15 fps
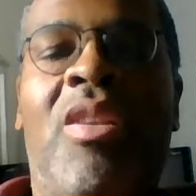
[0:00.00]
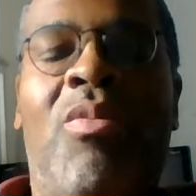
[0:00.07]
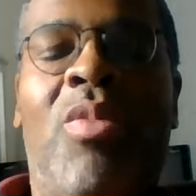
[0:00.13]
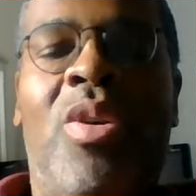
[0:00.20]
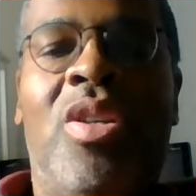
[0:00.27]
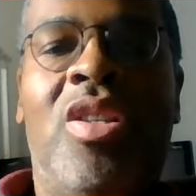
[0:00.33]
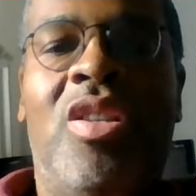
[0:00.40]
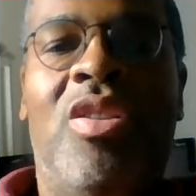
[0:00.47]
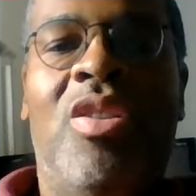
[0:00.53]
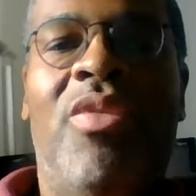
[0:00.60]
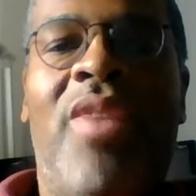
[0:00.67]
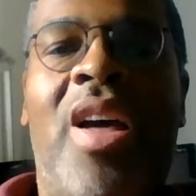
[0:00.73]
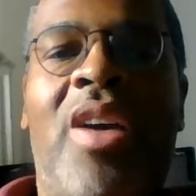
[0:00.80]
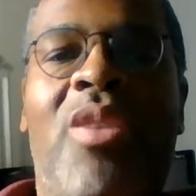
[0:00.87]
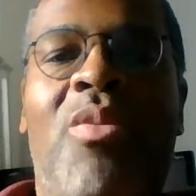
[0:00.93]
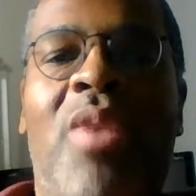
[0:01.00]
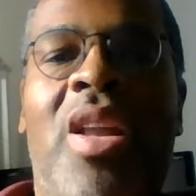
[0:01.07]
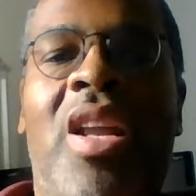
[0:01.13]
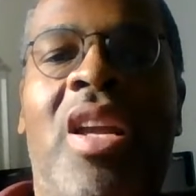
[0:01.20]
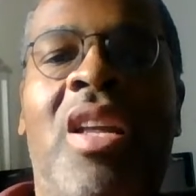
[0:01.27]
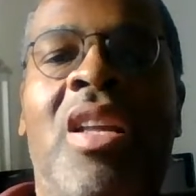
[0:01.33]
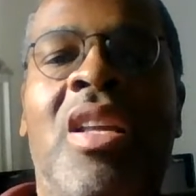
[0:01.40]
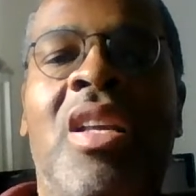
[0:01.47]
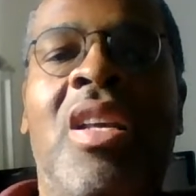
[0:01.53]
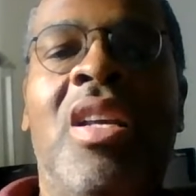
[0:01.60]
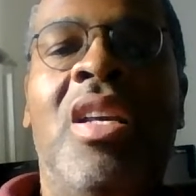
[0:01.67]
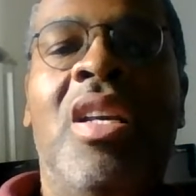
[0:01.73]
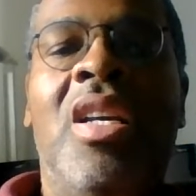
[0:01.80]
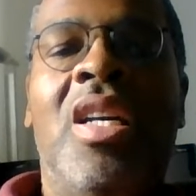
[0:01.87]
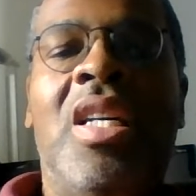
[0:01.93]
we're still evaluating
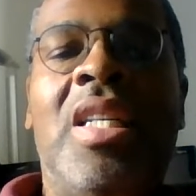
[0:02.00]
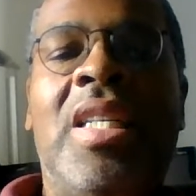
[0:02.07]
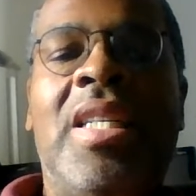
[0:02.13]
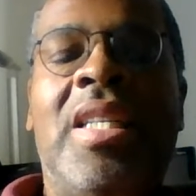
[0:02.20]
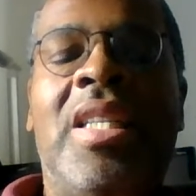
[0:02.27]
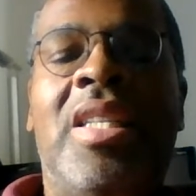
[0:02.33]
the